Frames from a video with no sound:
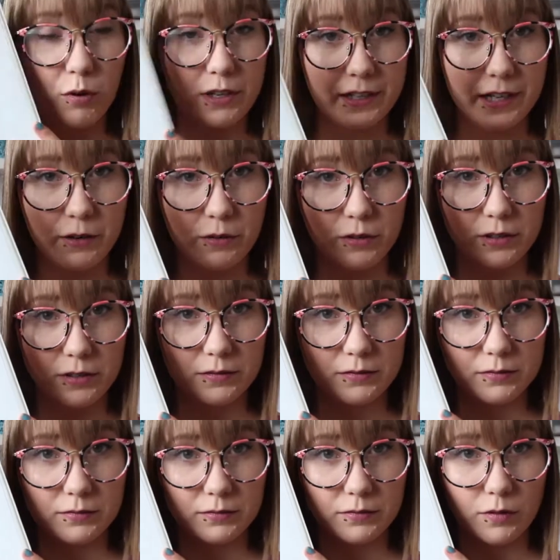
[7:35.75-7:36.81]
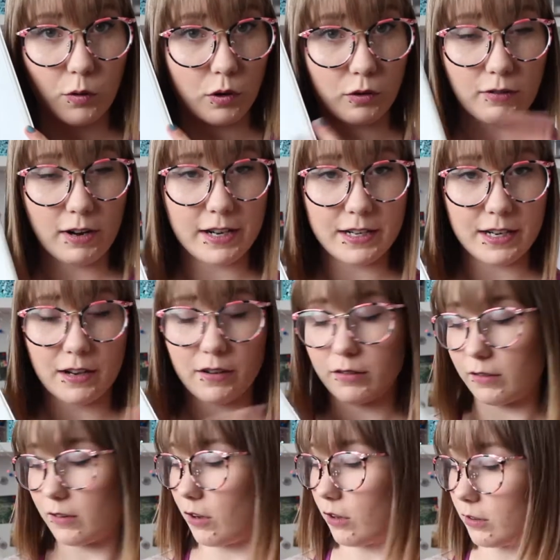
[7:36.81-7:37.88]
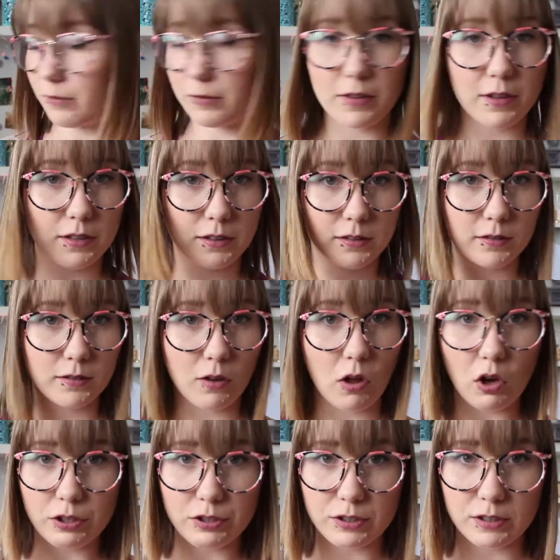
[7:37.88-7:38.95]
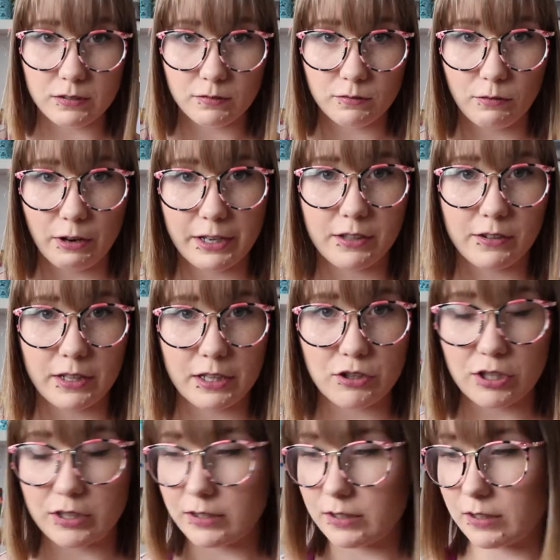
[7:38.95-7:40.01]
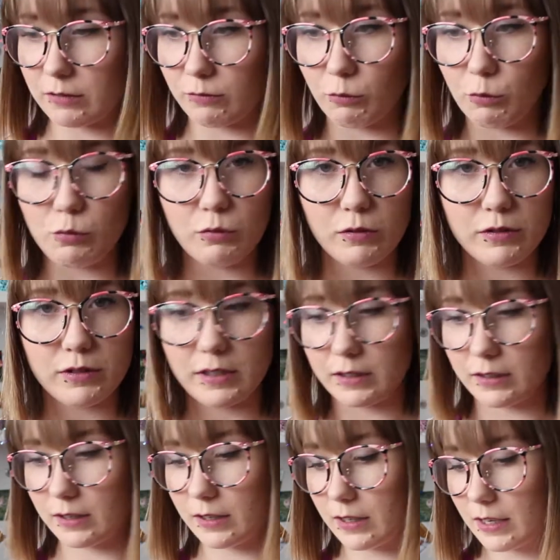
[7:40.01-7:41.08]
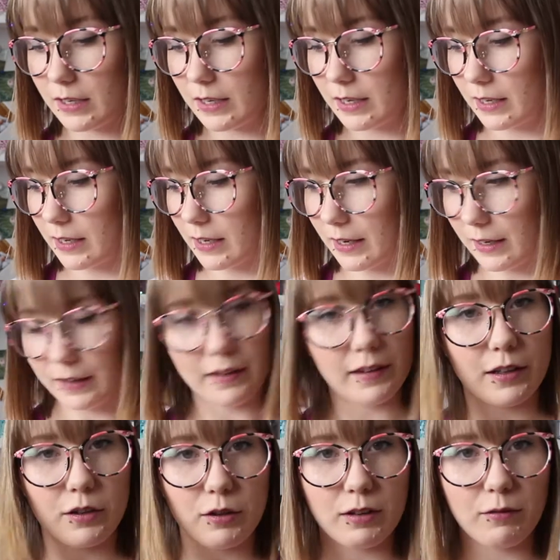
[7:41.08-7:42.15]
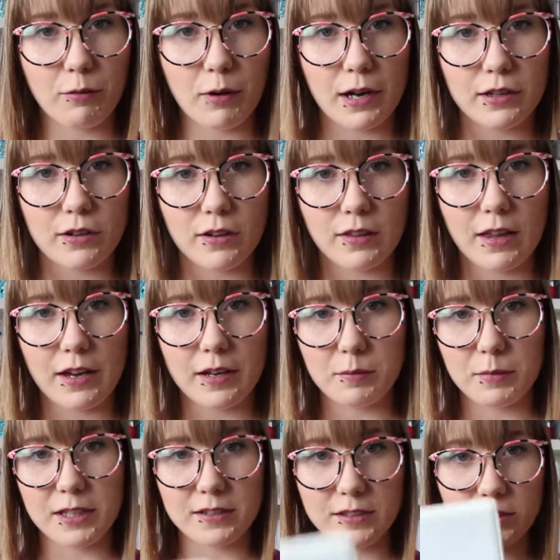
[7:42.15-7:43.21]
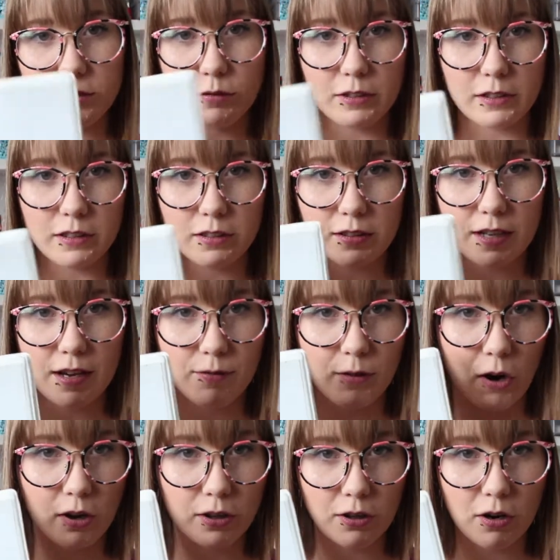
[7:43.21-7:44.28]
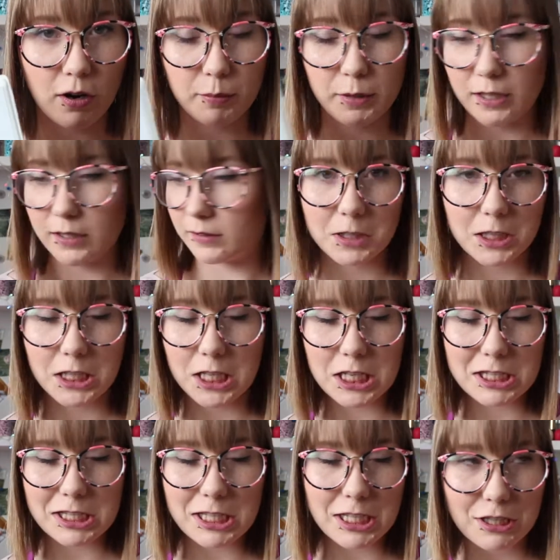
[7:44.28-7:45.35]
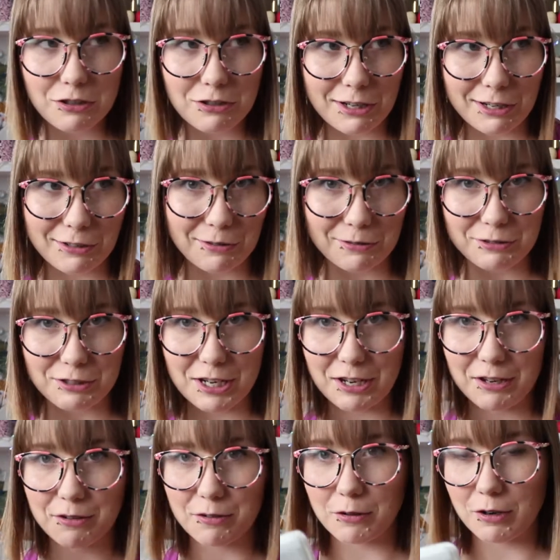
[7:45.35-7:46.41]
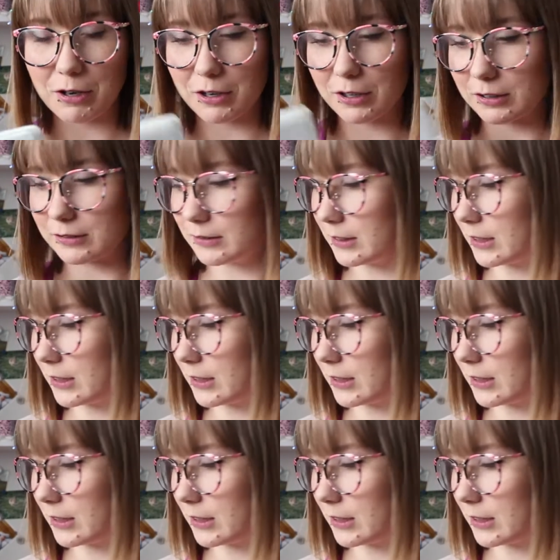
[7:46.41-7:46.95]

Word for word: Print out or write down all of the laws and regulations and rules and anything you can find online because it's really good to have a hard copy in case the internet goes down or